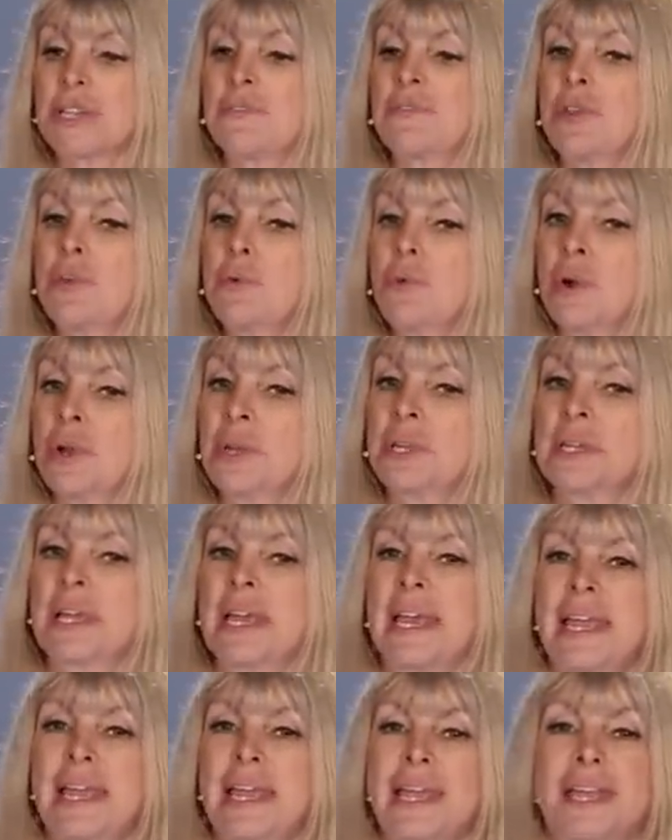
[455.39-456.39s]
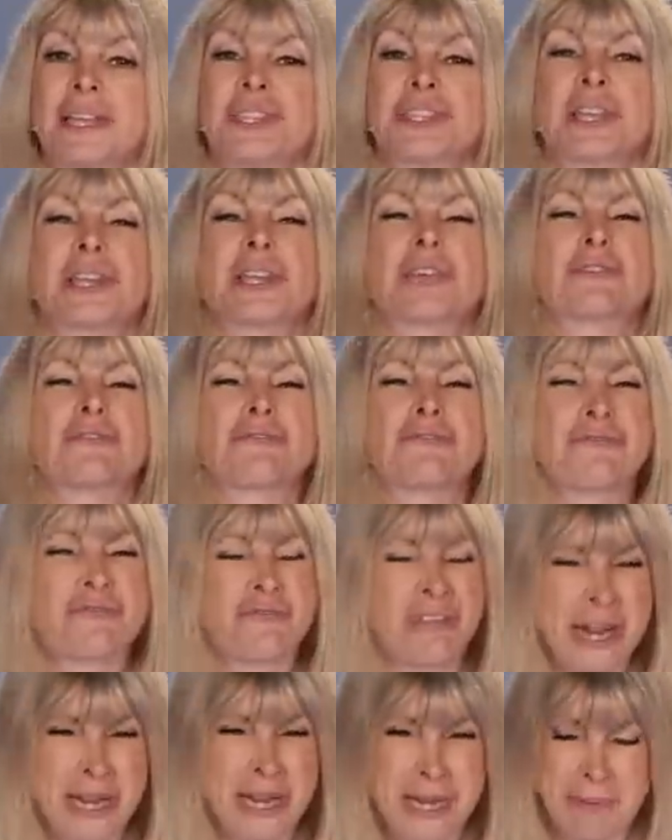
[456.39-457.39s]
If you want to age
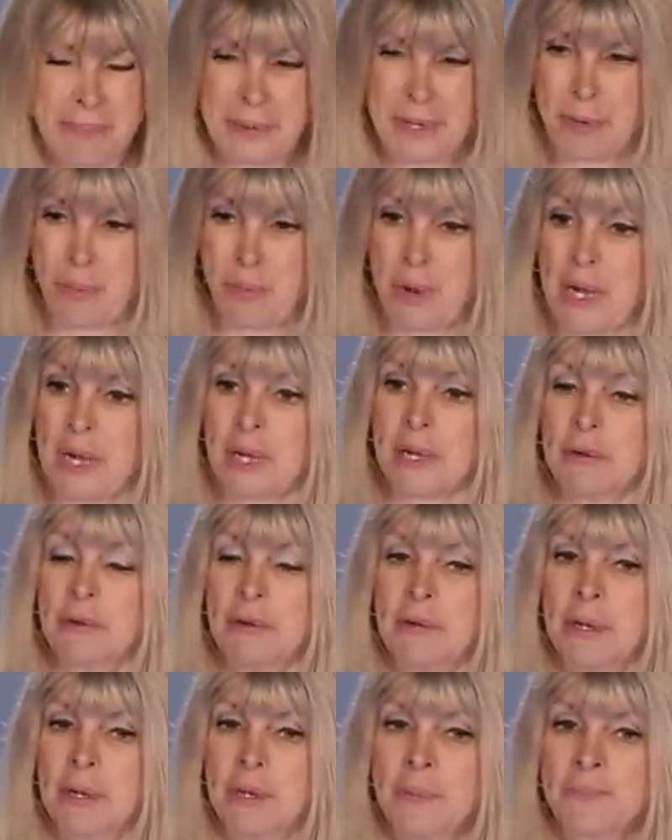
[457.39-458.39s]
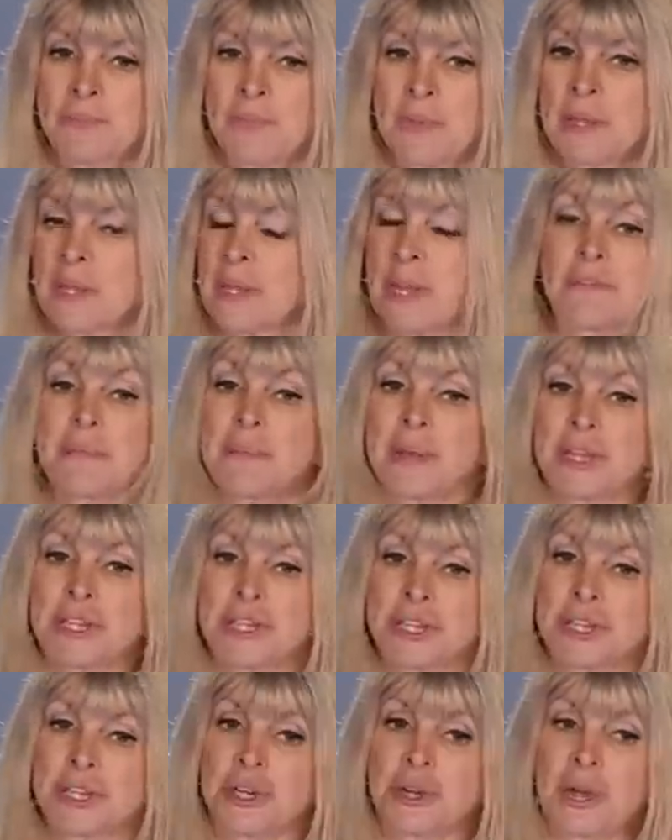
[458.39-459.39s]
incredibly well, never
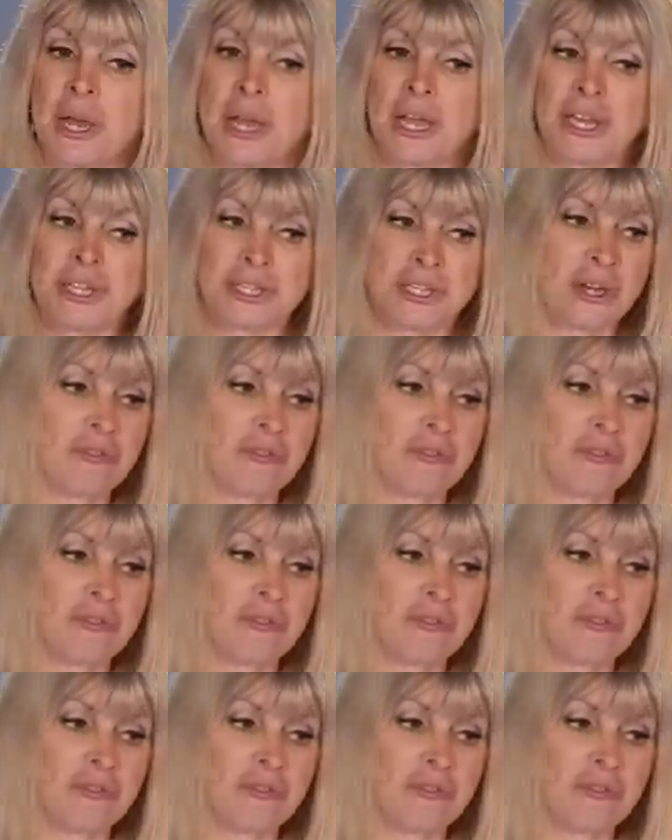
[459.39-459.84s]
mention your age.